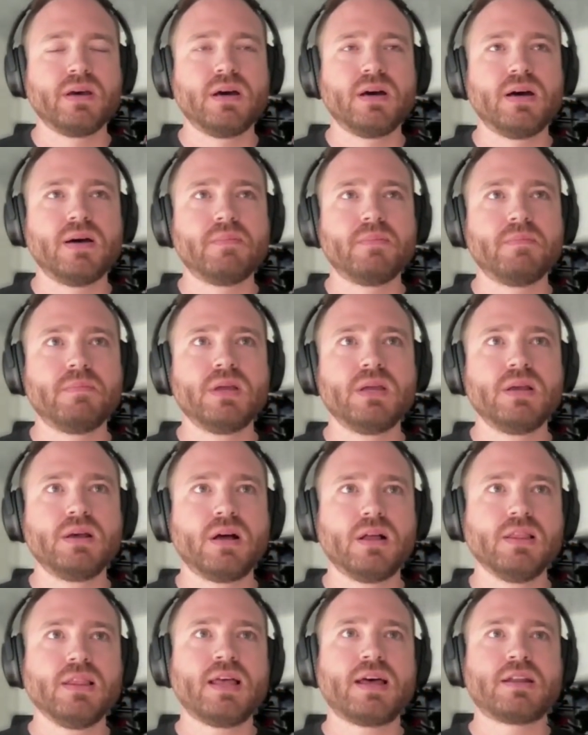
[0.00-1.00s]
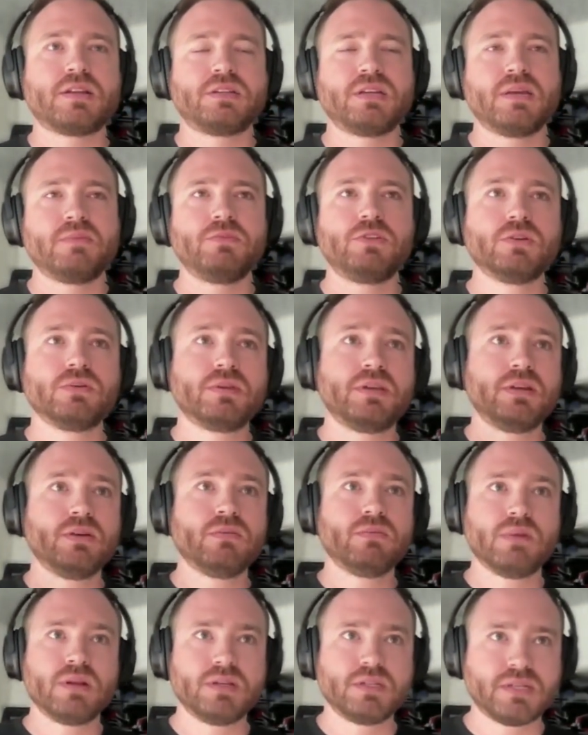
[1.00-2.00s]
Um, a lot of times you'll
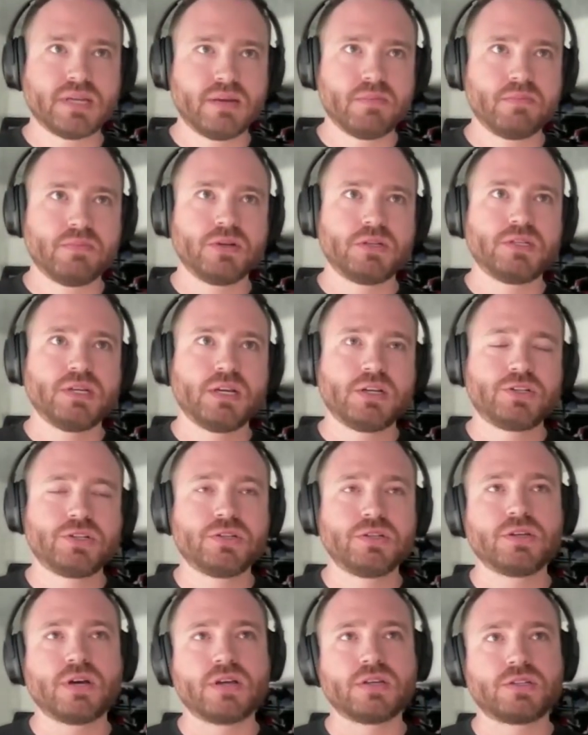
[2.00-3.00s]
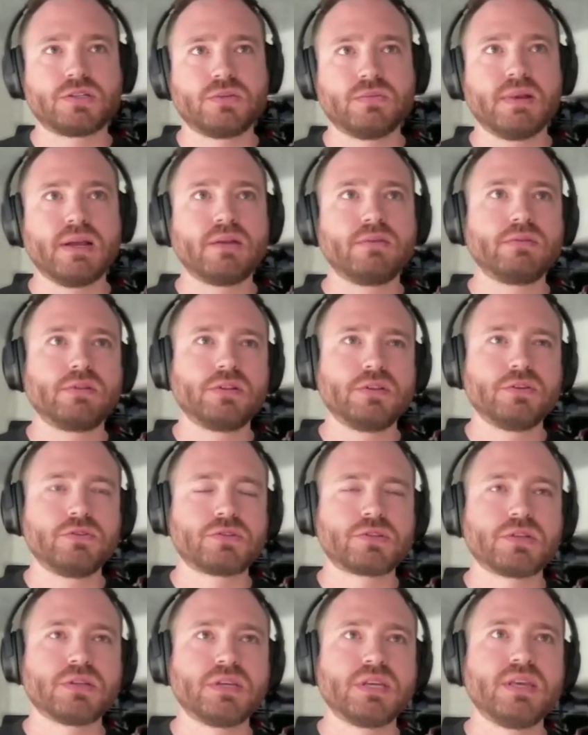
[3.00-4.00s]
hear runtime protection tossed around
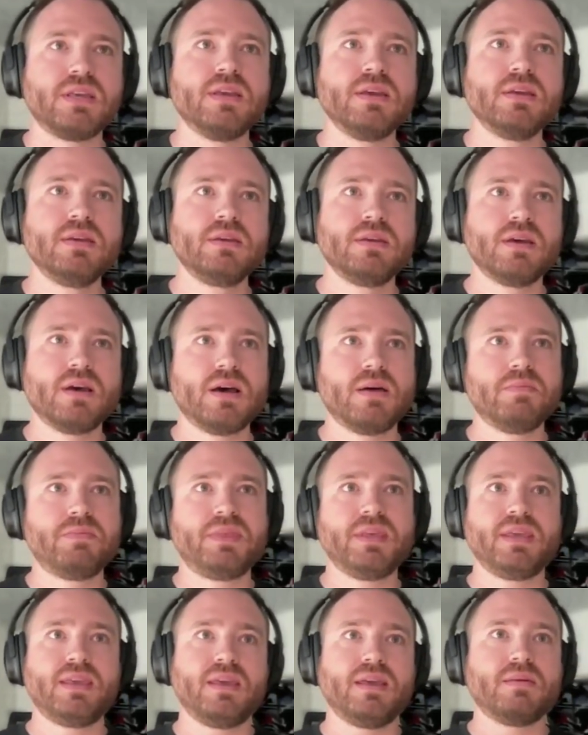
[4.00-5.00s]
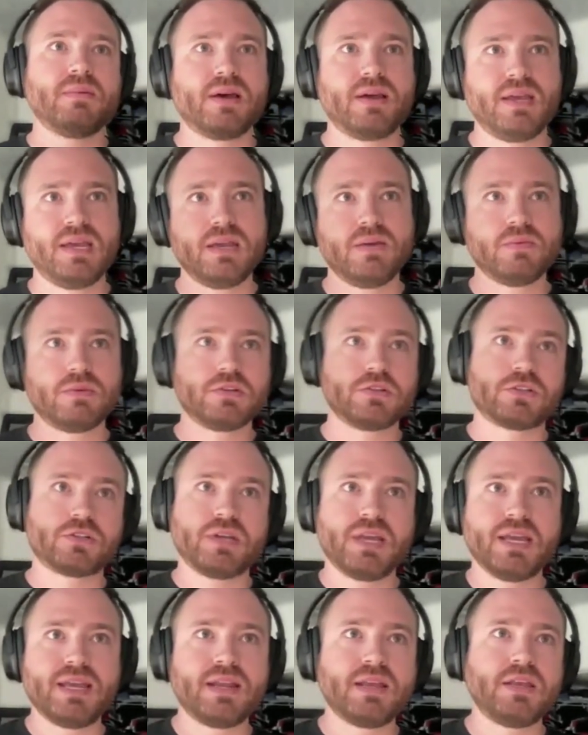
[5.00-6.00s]
loosely, um, thinking about, hey, we're
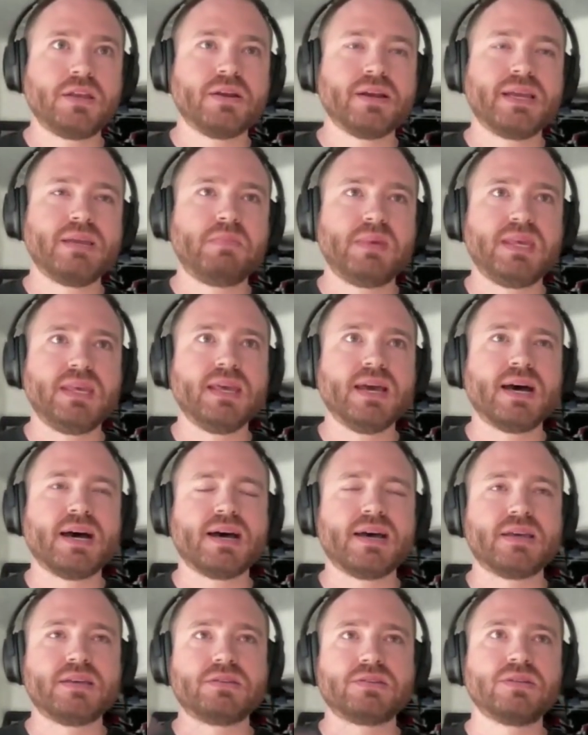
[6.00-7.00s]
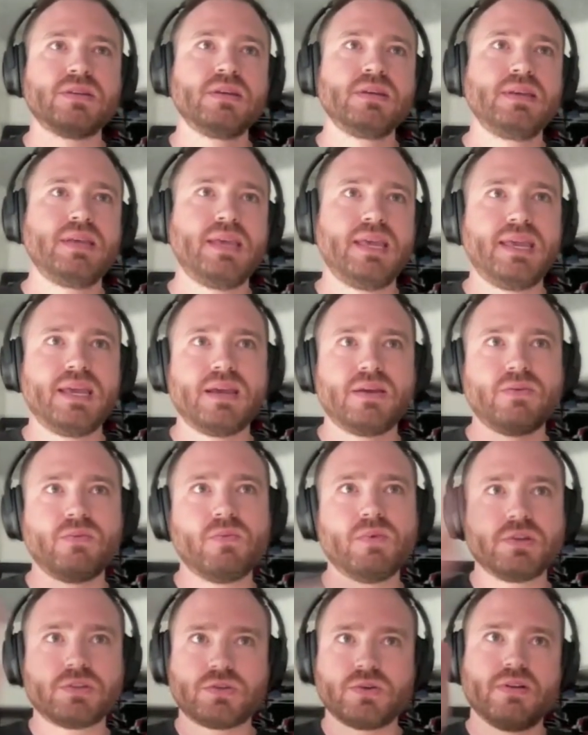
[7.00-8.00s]
just hitting your APIs and
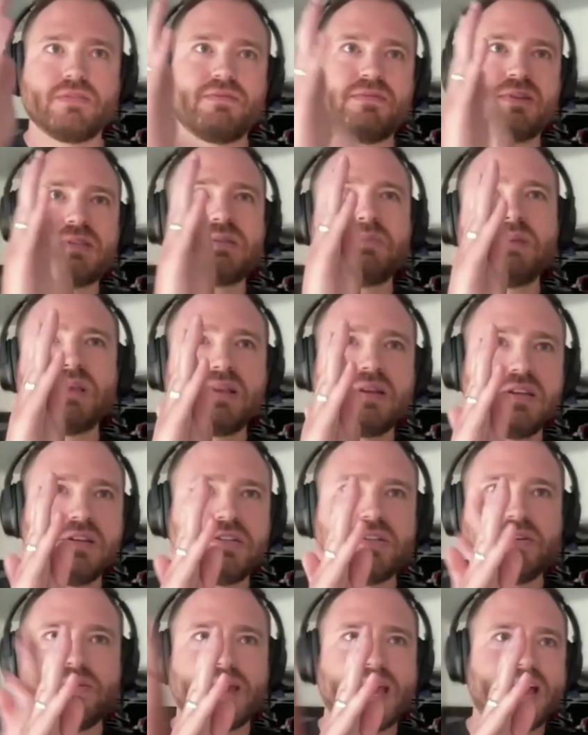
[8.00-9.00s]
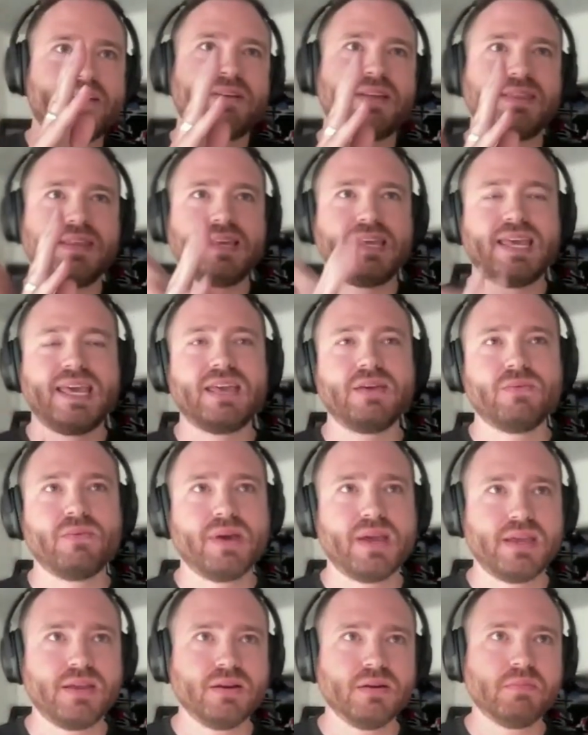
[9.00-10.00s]
what sort of visibility do you have at the
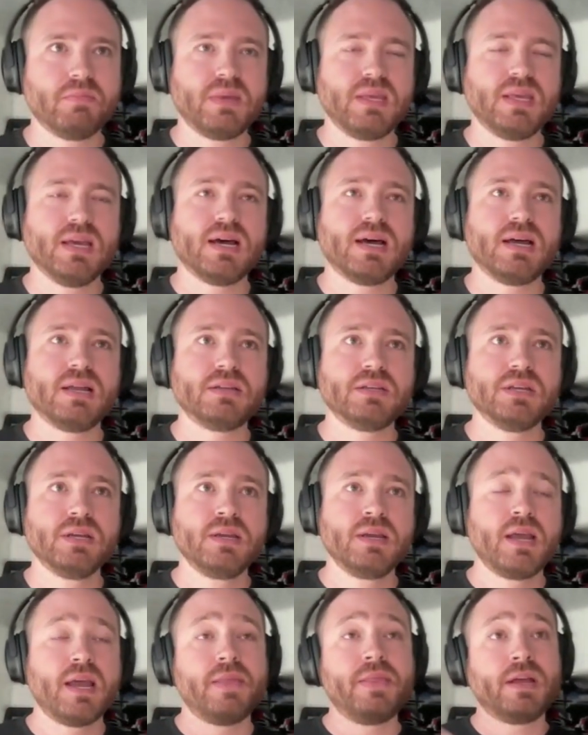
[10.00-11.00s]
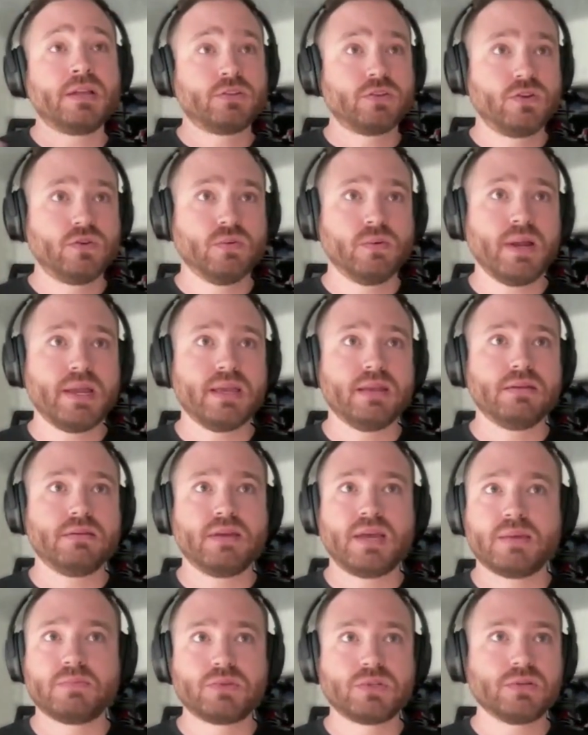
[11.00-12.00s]
gateway or beyond? And that's great.
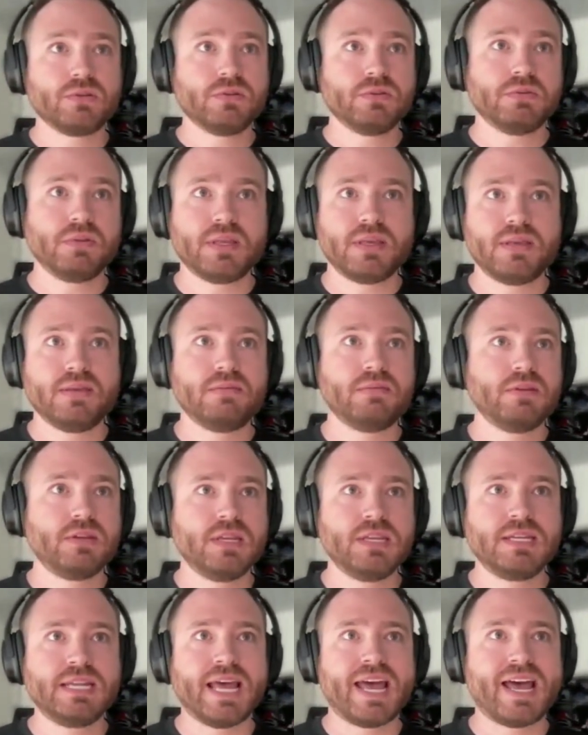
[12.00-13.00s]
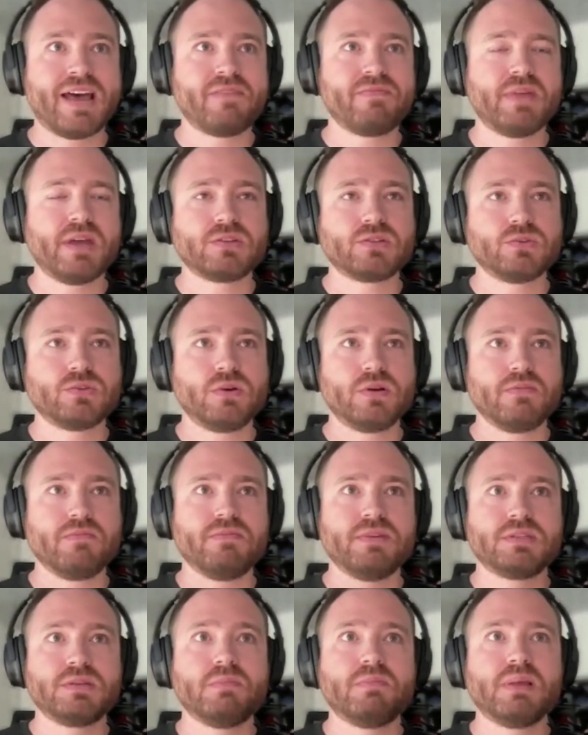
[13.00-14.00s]
Absolutely need to have that sort of
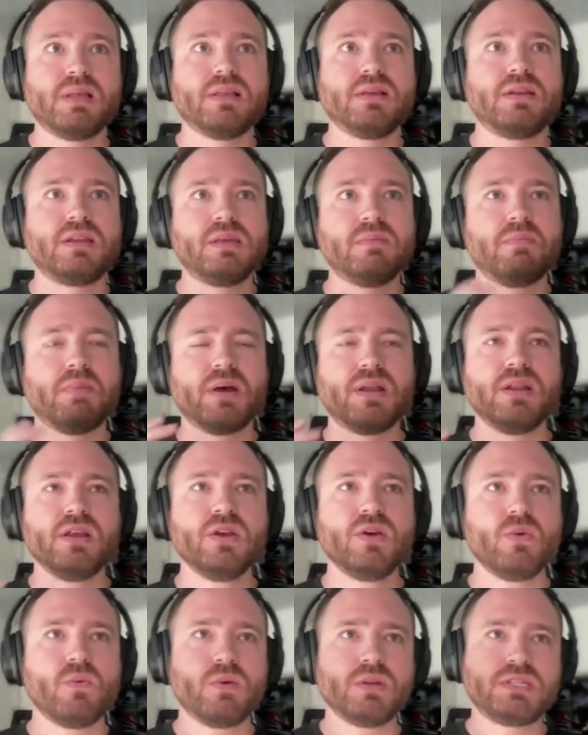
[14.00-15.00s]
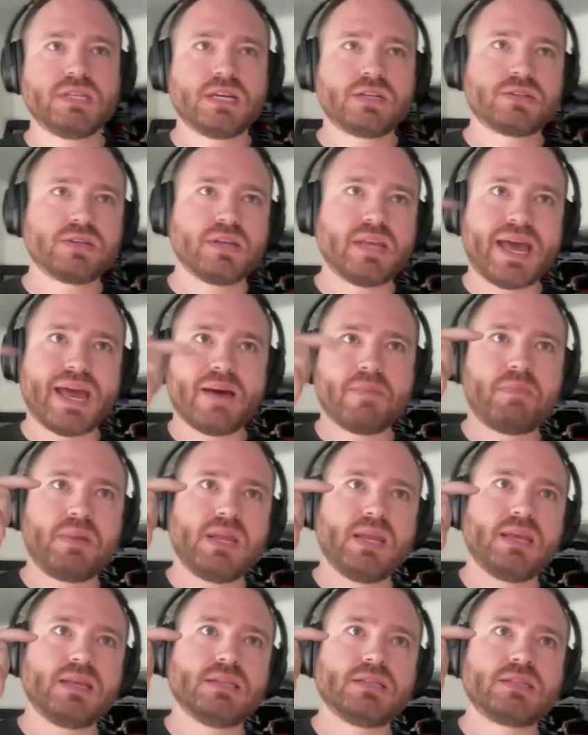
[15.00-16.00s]
visibility. But what's actually
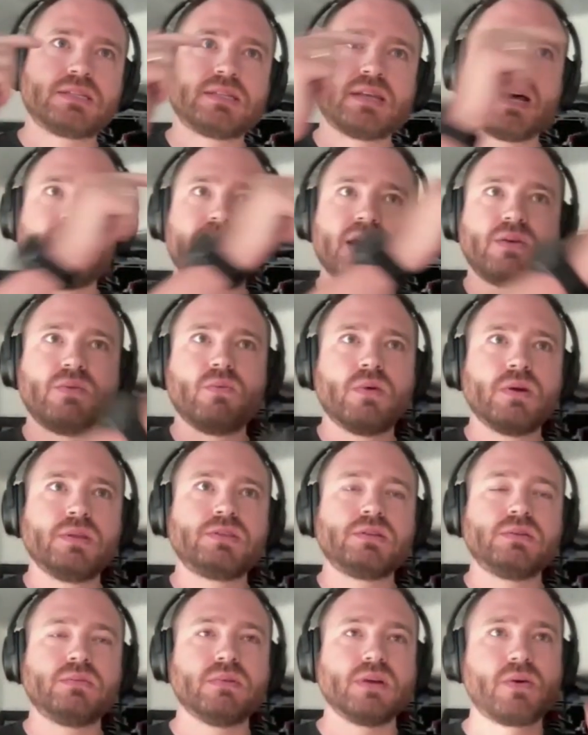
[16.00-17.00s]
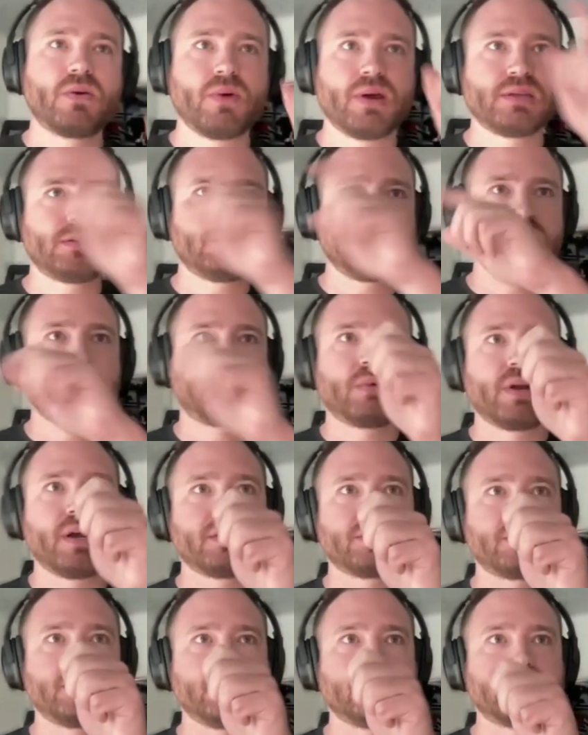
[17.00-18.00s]
happening inside once a request is
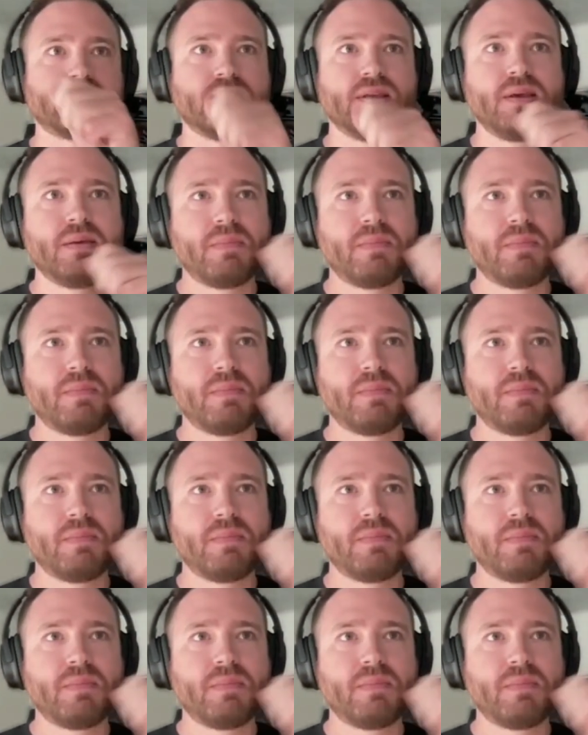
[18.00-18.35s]
processed